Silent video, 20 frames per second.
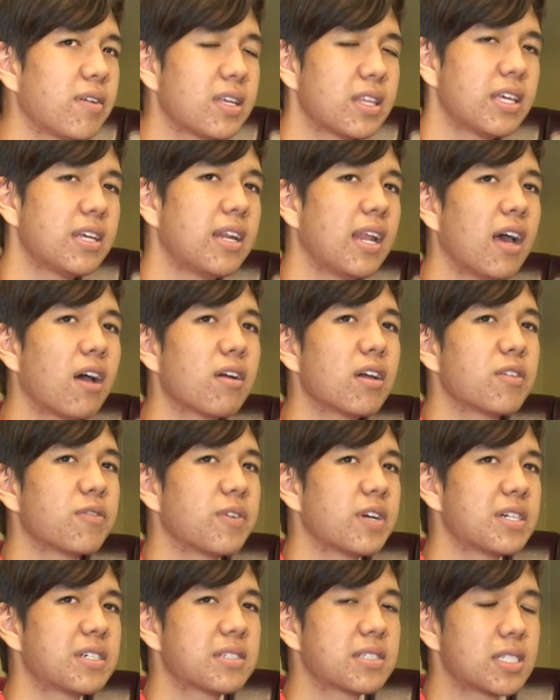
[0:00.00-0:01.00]
with it now. At
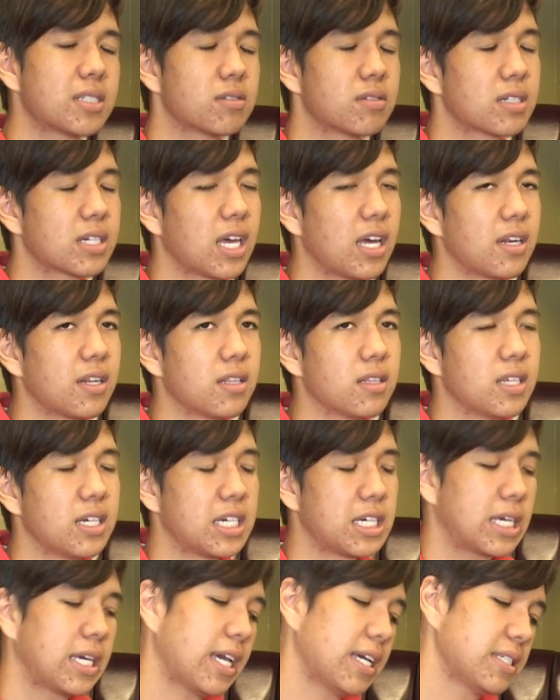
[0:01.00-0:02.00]
first, they were kind of
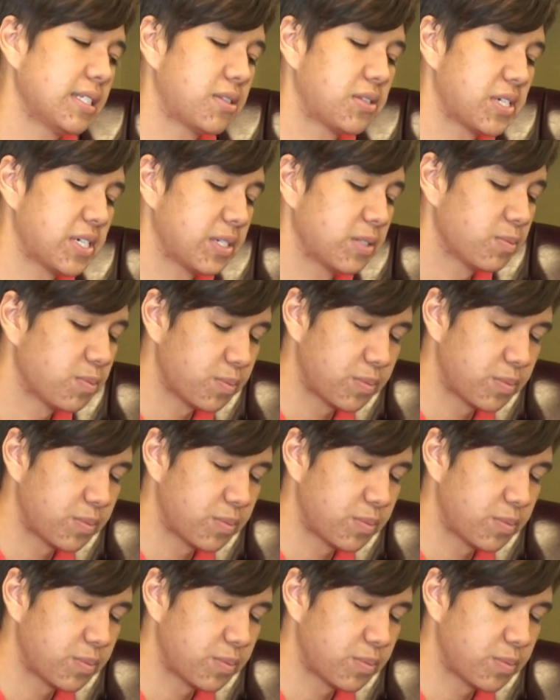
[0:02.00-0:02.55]
like hesitant.